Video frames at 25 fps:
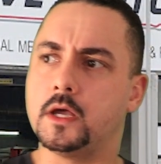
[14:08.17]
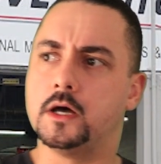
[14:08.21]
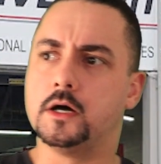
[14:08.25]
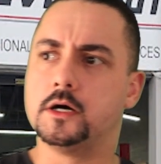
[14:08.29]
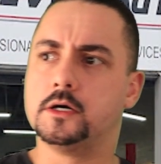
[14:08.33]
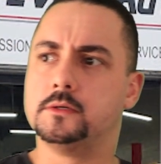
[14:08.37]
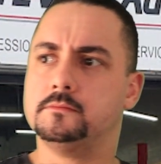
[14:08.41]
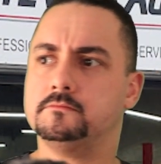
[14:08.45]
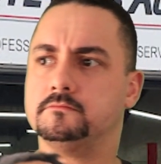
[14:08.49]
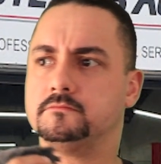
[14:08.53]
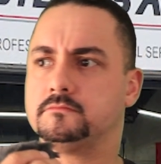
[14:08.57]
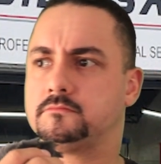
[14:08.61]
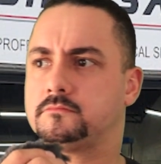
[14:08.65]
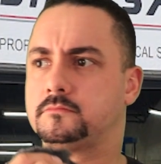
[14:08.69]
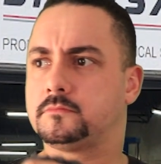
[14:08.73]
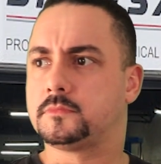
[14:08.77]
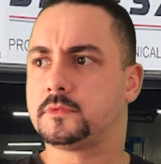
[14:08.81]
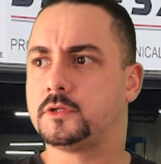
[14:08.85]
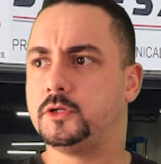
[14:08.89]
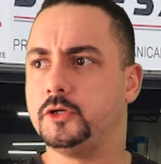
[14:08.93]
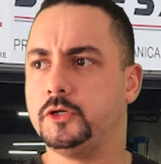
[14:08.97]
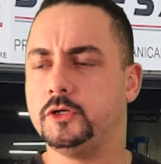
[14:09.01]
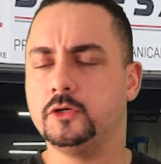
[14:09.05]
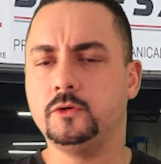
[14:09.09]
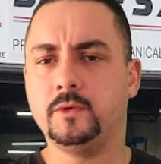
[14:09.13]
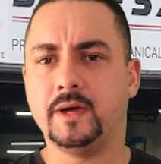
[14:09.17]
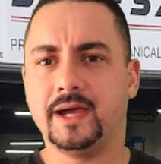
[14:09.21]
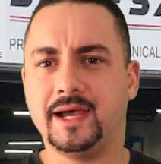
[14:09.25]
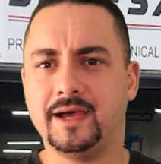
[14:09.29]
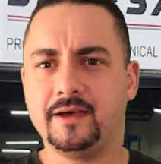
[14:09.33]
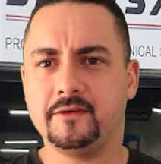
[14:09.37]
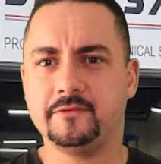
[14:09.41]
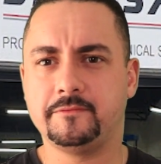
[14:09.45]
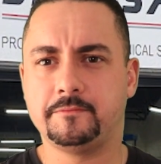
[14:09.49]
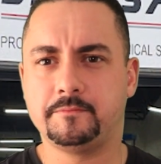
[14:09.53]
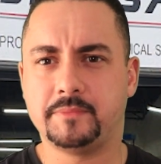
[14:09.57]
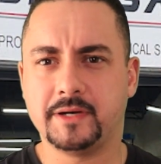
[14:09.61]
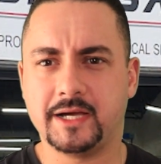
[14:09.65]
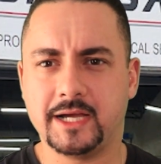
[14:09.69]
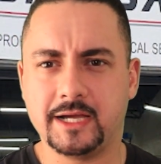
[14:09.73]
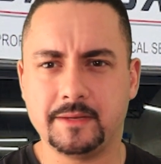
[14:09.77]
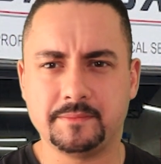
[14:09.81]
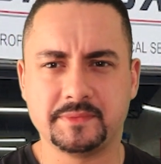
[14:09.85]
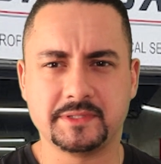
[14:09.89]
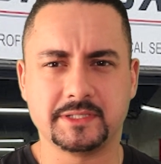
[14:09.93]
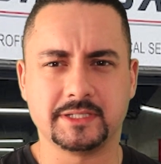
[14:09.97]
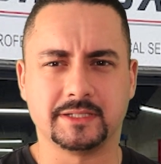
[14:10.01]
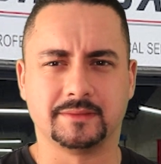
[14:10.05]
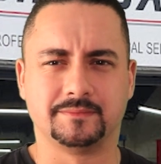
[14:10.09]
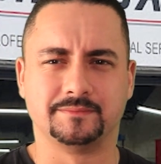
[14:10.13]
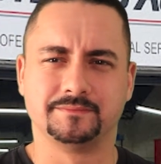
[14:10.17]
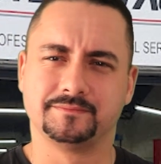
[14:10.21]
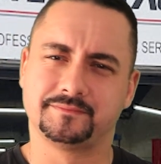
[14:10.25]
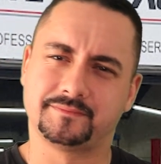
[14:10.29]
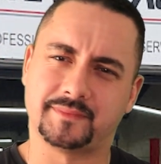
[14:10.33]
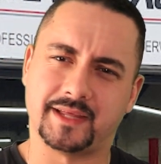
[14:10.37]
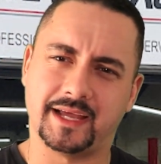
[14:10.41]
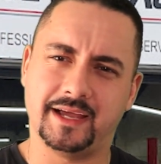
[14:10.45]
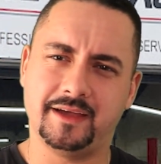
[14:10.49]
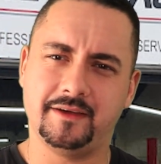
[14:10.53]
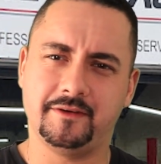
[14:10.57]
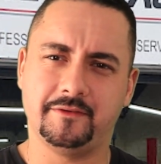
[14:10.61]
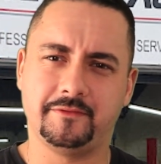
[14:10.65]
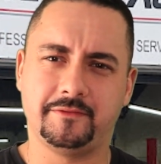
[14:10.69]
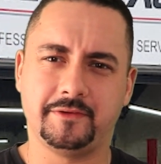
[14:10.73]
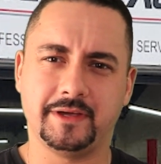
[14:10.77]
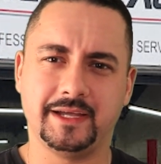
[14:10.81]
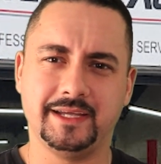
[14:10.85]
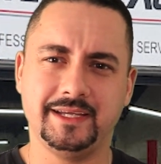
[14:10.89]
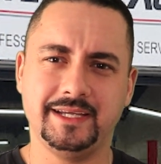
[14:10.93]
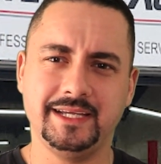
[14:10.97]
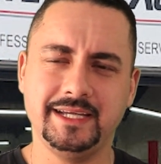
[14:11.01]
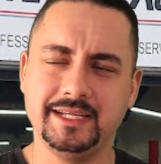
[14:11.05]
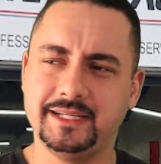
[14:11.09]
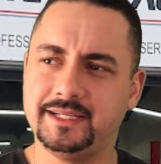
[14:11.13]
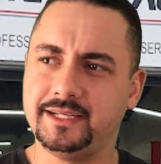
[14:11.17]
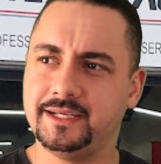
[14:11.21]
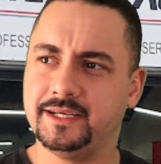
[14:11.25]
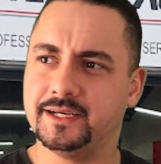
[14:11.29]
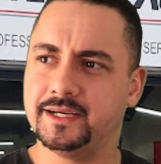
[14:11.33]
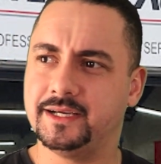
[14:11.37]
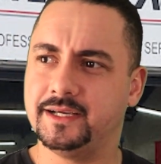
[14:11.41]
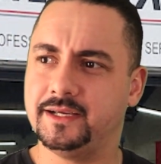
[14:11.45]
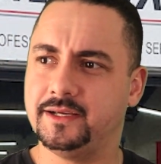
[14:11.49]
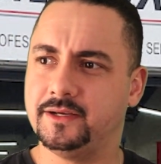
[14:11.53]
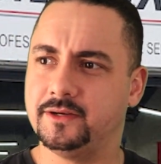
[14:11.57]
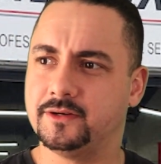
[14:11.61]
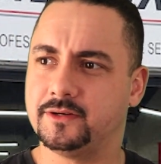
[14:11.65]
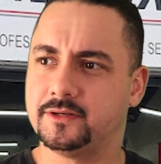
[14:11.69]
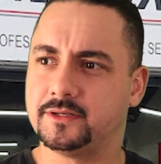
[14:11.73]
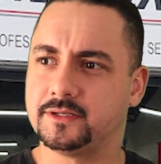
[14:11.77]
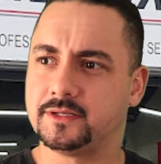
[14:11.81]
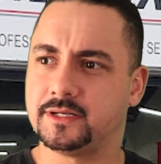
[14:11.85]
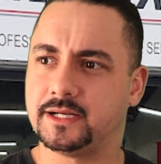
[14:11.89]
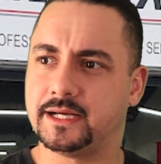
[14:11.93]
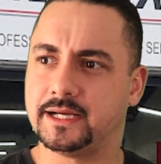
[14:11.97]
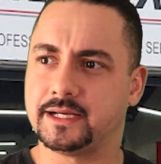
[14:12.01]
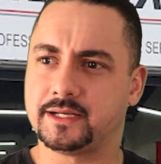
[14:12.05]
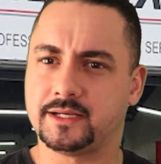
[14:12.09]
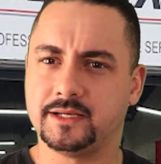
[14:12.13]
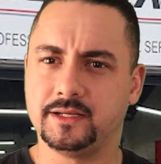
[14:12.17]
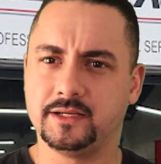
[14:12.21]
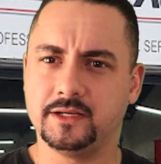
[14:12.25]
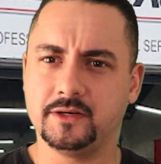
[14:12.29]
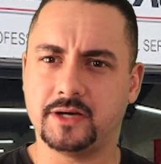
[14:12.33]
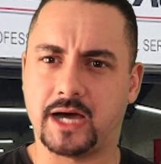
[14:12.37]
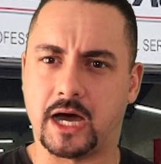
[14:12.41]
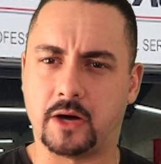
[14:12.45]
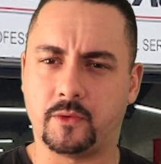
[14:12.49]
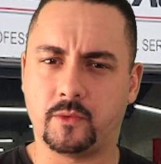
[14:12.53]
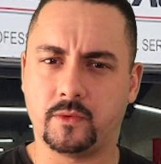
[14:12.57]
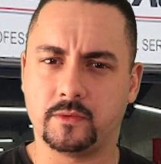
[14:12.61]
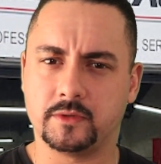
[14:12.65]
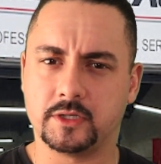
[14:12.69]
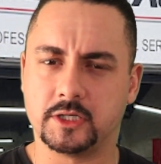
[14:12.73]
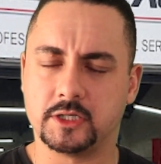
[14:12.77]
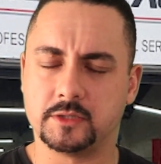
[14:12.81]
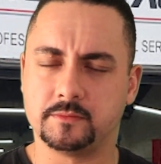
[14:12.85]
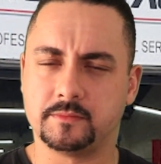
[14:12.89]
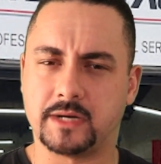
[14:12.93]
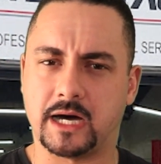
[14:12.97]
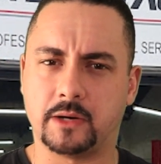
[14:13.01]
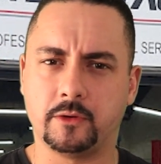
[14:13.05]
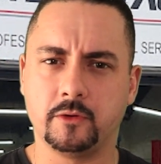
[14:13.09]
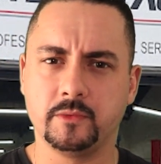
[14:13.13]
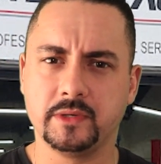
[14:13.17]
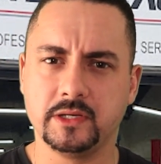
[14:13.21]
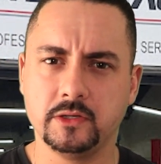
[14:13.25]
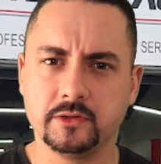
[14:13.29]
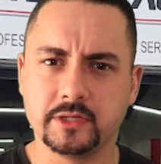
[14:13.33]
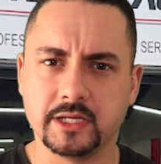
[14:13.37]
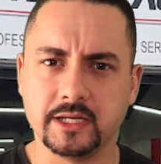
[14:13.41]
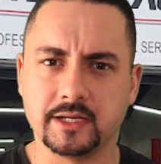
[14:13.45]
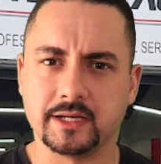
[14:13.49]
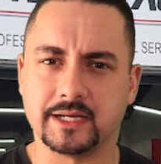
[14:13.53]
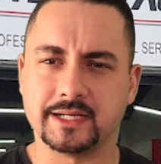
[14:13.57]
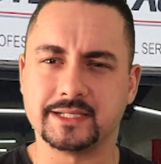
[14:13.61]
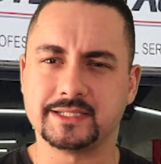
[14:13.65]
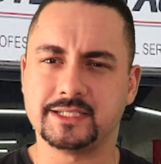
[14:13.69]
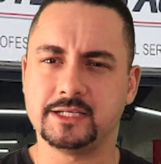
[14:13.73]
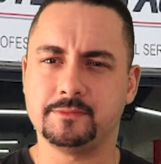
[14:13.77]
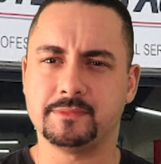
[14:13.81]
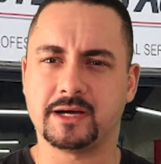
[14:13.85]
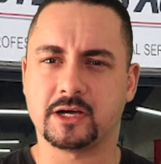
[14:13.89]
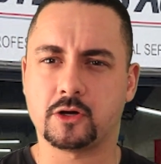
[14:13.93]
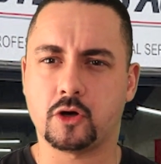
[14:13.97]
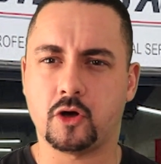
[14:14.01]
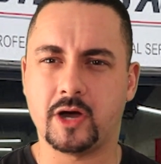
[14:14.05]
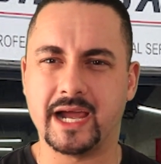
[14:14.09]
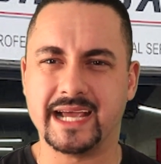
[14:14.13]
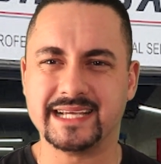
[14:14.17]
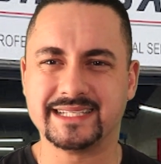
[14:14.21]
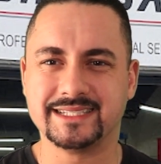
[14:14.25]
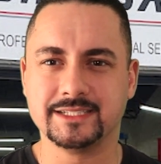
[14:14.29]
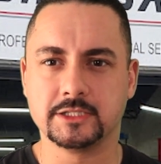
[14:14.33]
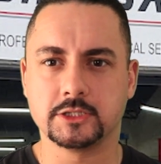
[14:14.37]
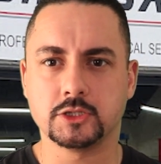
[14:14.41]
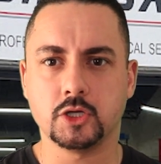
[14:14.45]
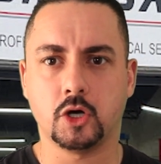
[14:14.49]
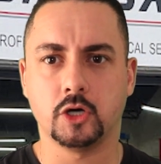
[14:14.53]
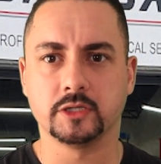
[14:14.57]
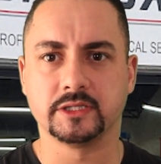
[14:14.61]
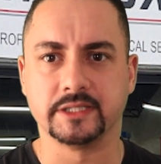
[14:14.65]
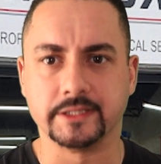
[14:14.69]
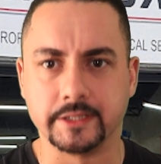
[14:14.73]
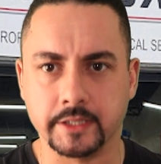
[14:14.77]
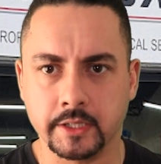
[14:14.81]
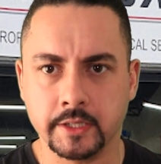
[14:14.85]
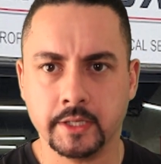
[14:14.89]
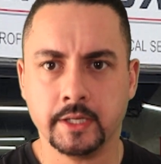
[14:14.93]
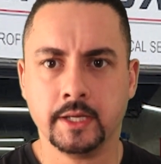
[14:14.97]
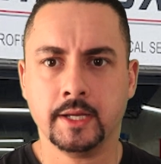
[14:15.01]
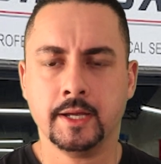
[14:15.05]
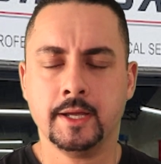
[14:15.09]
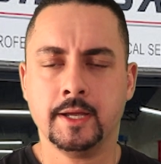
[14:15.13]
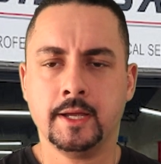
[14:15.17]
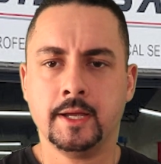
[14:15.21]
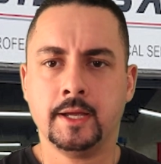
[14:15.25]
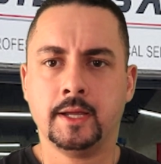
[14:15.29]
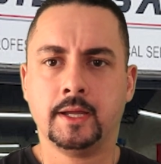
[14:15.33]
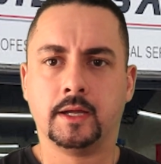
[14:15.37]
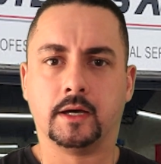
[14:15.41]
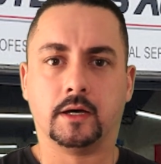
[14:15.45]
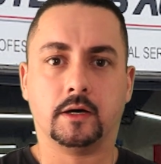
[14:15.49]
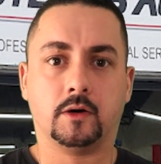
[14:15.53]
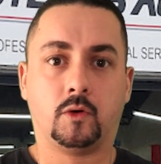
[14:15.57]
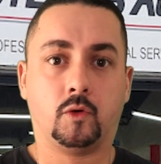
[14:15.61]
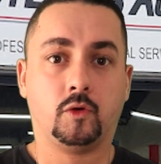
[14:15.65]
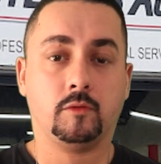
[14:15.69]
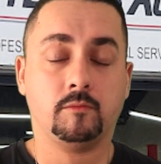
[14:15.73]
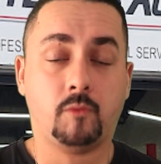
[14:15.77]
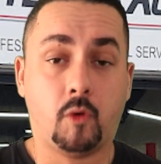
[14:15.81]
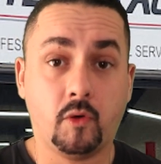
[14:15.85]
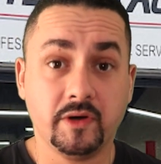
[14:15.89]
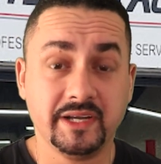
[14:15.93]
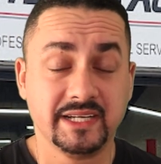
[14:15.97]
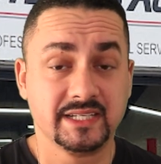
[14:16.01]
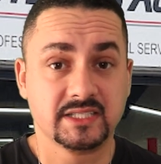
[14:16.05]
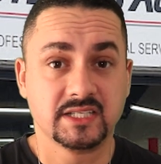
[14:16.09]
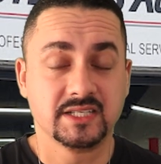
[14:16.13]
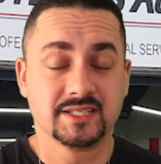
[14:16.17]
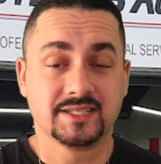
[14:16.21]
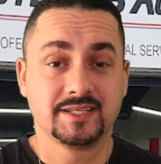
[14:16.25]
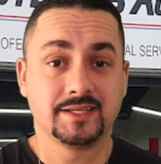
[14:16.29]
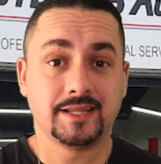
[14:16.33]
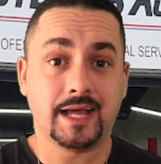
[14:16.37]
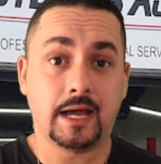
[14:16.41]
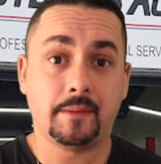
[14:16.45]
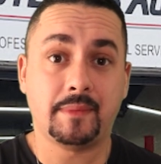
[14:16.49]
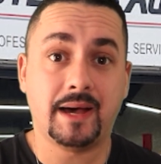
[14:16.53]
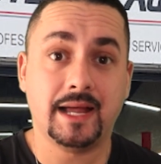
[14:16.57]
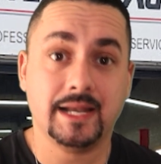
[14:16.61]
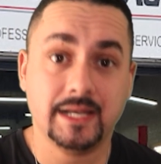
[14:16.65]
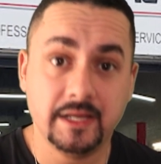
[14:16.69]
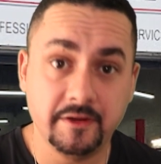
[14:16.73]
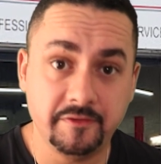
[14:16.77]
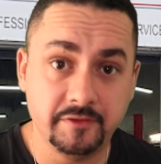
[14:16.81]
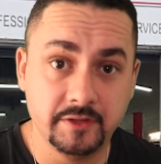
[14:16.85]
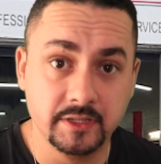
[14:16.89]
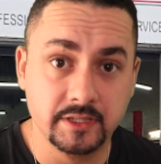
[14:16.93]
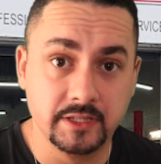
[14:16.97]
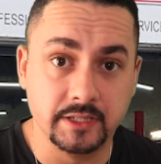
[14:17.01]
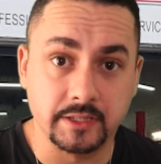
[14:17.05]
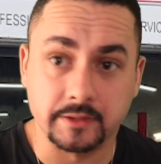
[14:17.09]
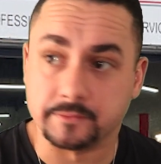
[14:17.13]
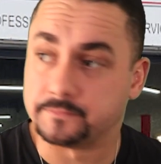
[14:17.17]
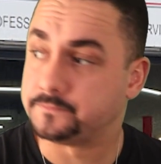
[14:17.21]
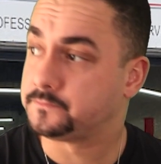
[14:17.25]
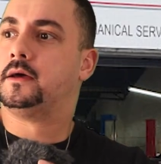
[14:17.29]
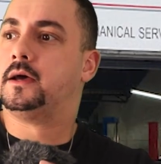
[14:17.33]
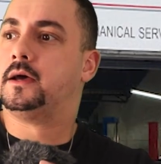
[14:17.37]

Um, do you have perhaps um have a ETA on like you know how um how are we looking? I see my car hasn't started uh, all morning since the time I left the day.